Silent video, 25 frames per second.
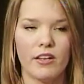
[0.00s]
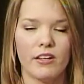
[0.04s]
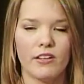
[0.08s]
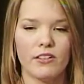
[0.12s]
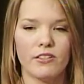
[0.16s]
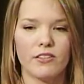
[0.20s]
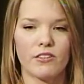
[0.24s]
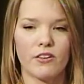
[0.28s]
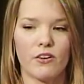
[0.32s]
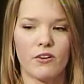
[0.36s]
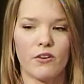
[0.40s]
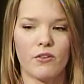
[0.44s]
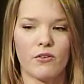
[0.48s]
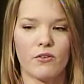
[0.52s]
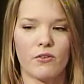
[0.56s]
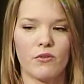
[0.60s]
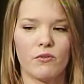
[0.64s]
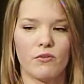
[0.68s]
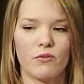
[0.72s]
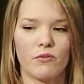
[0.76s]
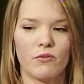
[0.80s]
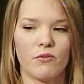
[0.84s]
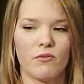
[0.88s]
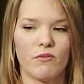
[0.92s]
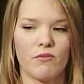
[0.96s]

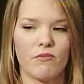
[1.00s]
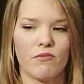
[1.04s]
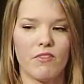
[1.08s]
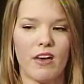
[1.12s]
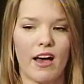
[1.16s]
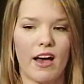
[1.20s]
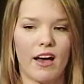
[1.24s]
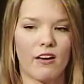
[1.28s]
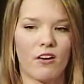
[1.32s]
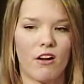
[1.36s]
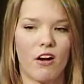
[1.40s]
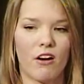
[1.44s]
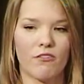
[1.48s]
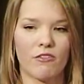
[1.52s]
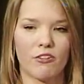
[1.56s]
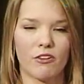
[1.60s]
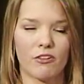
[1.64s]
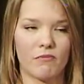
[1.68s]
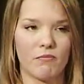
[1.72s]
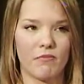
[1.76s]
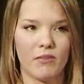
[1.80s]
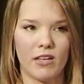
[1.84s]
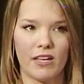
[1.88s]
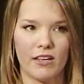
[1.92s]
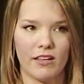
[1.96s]
So that
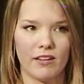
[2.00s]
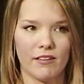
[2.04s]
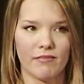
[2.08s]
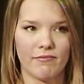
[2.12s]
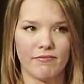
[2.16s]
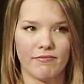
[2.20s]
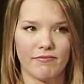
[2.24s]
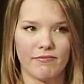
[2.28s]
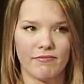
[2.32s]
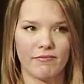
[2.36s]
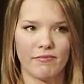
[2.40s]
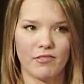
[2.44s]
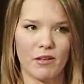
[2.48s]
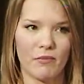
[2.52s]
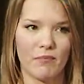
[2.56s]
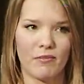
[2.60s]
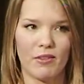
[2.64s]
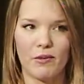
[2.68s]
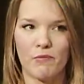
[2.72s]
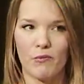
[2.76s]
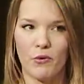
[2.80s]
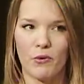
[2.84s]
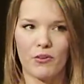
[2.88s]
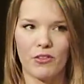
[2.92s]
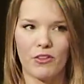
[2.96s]
offered me
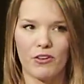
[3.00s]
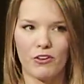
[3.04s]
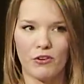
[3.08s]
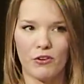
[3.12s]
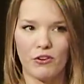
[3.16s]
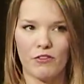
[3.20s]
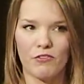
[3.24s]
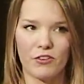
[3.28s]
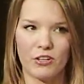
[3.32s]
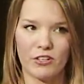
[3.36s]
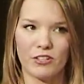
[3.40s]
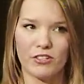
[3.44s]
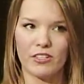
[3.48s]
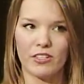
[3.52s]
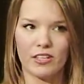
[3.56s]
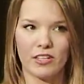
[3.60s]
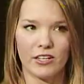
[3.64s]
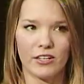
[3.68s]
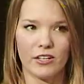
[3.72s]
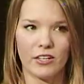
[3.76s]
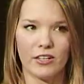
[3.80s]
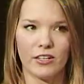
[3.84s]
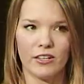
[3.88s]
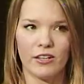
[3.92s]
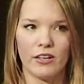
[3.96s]
something more than university
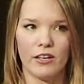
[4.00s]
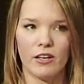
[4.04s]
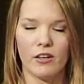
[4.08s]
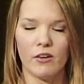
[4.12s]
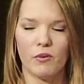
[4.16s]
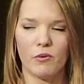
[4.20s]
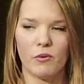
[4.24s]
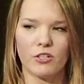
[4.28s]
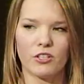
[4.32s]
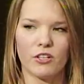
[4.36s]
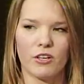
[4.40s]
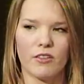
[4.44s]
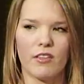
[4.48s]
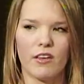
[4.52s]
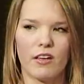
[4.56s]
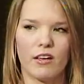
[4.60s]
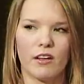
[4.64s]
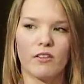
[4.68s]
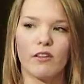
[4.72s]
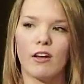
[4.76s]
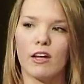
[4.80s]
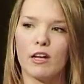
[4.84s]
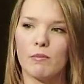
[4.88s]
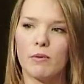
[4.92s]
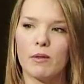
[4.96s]
could, which I think a
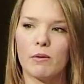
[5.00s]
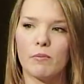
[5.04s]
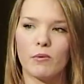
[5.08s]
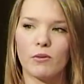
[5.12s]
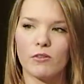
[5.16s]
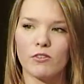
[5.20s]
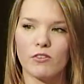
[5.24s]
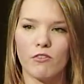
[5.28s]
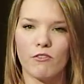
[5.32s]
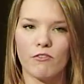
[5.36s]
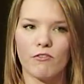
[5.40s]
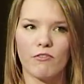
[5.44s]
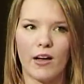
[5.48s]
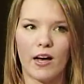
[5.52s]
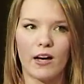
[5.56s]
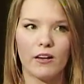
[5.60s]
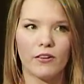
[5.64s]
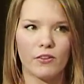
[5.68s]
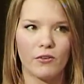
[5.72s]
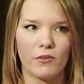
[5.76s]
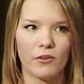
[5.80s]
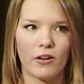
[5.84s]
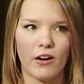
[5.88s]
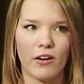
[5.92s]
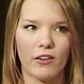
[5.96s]
lot of people don't
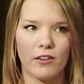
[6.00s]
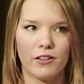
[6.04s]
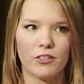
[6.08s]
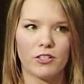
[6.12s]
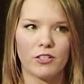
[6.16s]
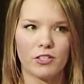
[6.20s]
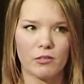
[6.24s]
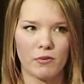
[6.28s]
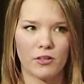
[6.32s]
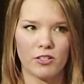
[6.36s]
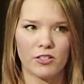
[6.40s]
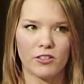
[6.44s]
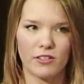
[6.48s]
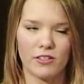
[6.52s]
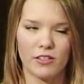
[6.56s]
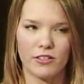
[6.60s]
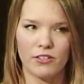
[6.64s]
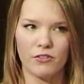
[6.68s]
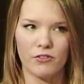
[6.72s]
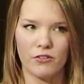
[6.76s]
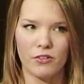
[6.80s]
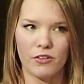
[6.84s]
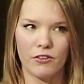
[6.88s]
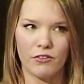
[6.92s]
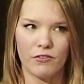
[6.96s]
value college as much as they
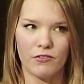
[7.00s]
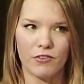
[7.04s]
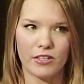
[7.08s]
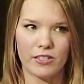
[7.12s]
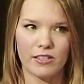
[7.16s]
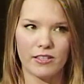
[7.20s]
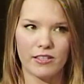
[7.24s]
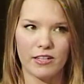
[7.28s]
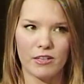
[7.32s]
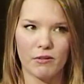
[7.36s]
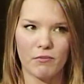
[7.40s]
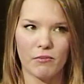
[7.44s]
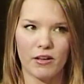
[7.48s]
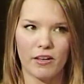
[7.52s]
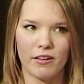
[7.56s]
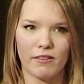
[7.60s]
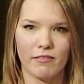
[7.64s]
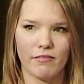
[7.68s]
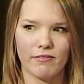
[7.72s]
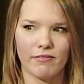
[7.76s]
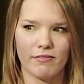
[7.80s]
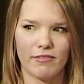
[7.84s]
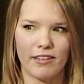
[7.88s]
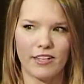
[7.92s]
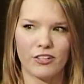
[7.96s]
do university, but
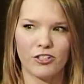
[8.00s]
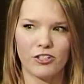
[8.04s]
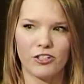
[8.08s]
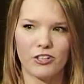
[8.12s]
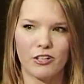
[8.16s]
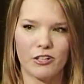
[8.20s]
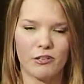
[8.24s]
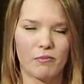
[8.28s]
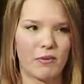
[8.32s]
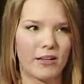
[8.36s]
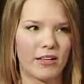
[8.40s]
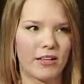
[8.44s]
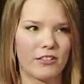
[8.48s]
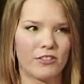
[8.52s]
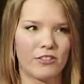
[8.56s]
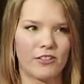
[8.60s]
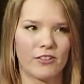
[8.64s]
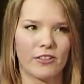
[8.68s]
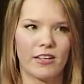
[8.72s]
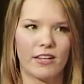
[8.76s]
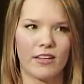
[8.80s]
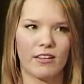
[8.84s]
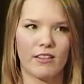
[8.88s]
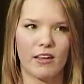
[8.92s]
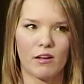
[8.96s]
they should, because you're
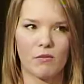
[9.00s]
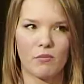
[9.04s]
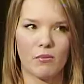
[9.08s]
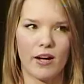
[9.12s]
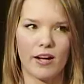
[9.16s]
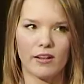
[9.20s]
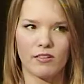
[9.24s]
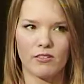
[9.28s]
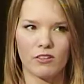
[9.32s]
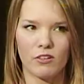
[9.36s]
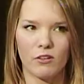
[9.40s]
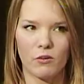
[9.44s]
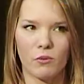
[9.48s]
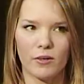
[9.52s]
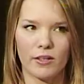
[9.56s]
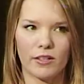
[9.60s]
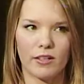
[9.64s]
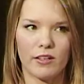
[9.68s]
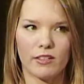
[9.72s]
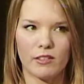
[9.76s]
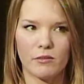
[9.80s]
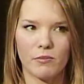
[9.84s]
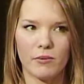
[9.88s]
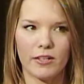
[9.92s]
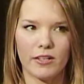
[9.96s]
getting that practical work
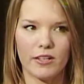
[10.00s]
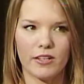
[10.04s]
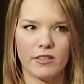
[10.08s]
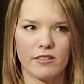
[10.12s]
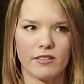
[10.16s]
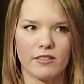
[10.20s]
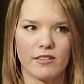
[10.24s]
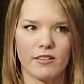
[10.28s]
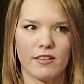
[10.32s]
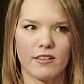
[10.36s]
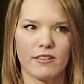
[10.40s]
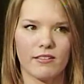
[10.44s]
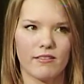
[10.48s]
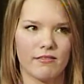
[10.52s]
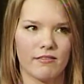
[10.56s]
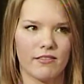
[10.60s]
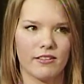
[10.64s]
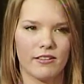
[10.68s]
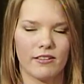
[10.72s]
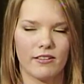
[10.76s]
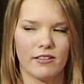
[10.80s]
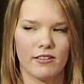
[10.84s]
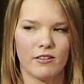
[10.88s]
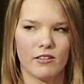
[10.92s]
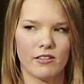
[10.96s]
experience that
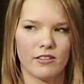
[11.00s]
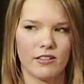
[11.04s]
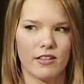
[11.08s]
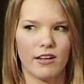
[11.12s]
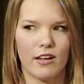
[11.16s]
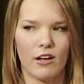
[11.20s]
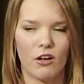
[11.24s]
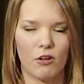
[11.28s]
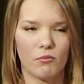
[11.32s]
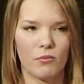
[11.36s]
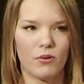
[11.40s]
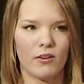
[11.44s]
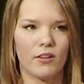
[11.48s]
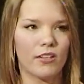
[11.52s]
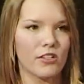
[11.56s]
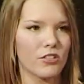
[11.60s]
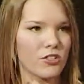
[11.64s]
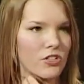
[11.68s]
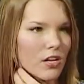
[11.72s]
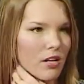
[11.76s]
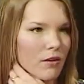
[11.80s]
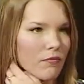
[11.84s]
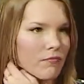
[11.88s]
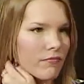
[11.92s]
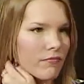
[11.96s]
is going to help you get a job.